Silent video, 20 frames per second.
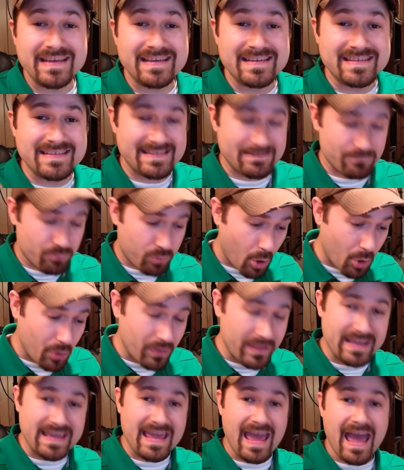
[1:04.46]
is
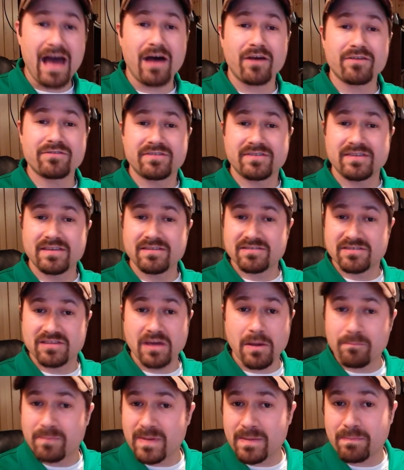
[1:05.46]
rolling out, and
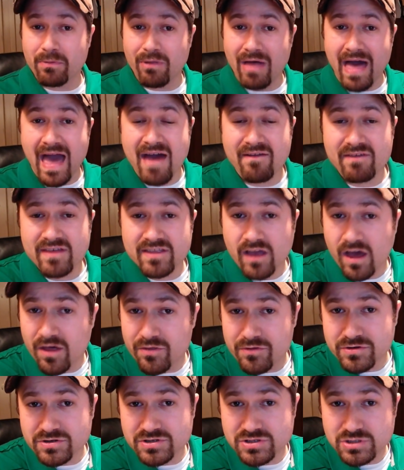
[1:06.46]
some people have it,
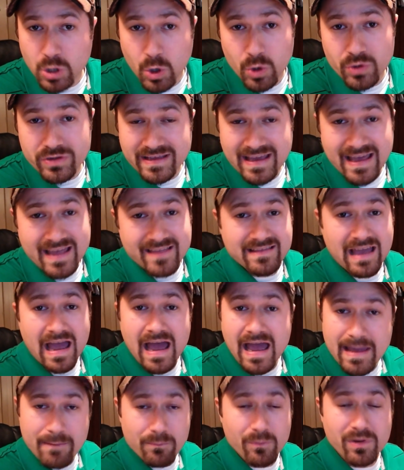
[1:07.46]
others don't yet.
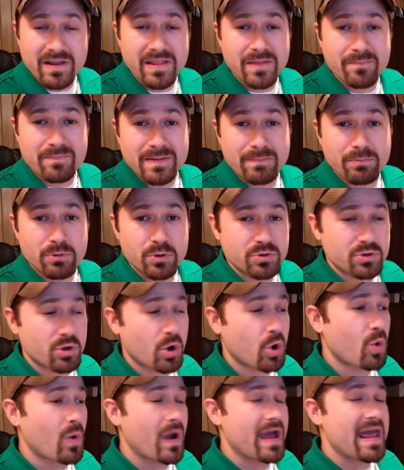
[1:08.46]
I am one of the people who
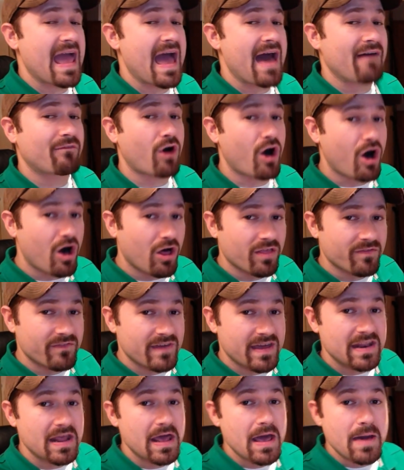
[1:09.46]
don't quite have all of
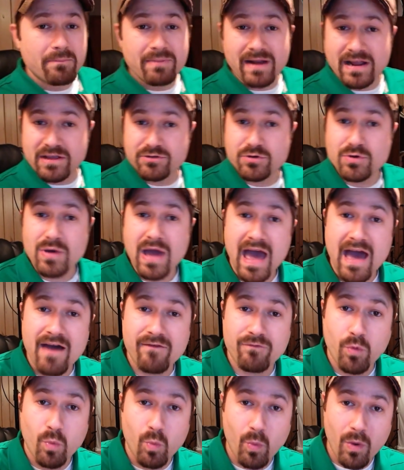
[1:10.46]
it, but I do
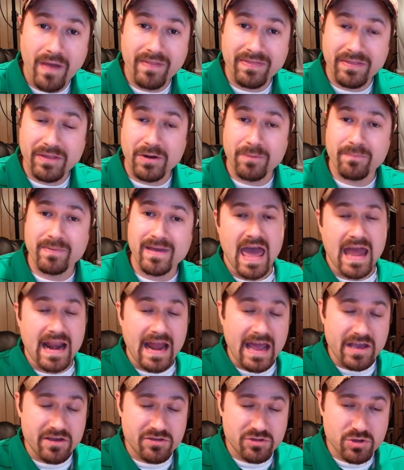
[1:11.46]
have one little bit, and
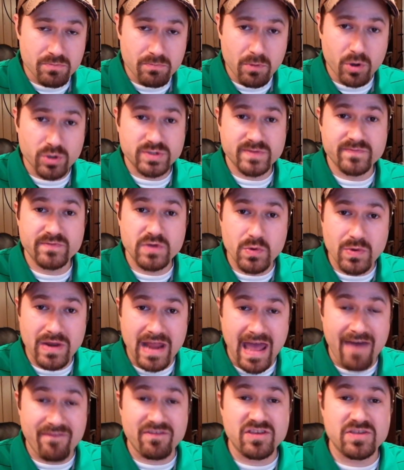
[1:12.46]
I assume most of you would
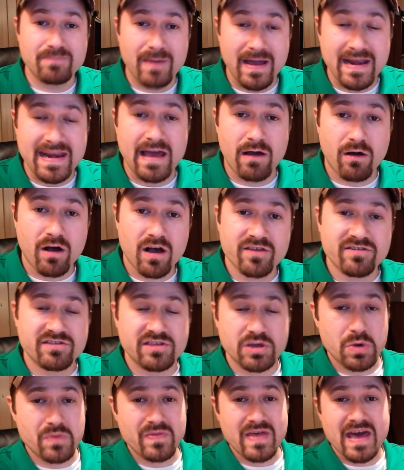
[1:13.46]
have this by now
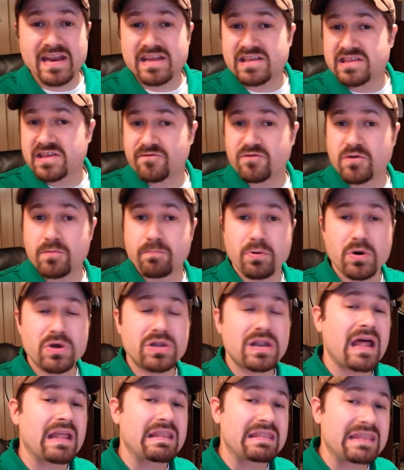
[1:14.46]
also, and that is if you put
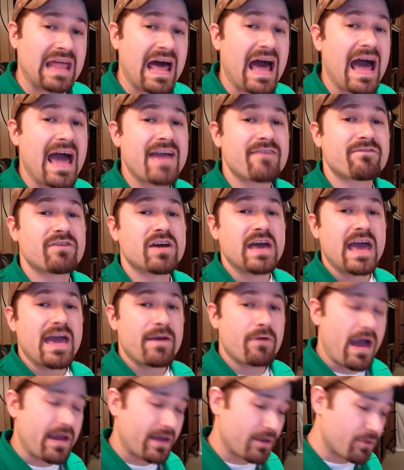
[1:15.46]
a live
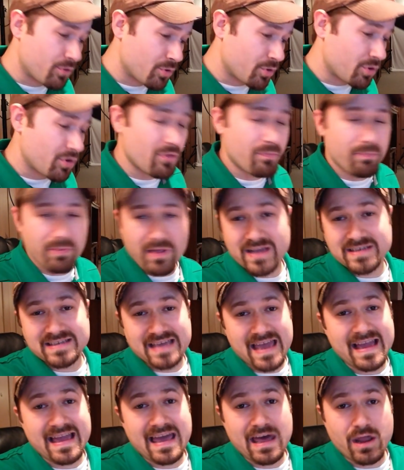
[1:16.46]
Google Plus
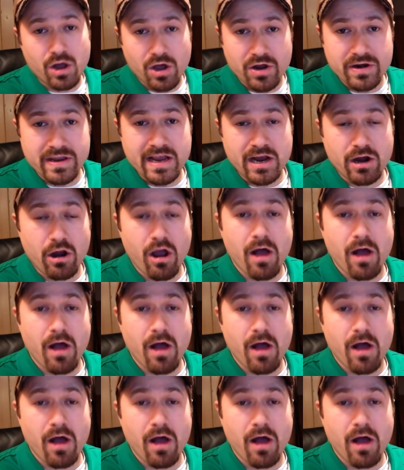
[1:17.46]
Hangout on air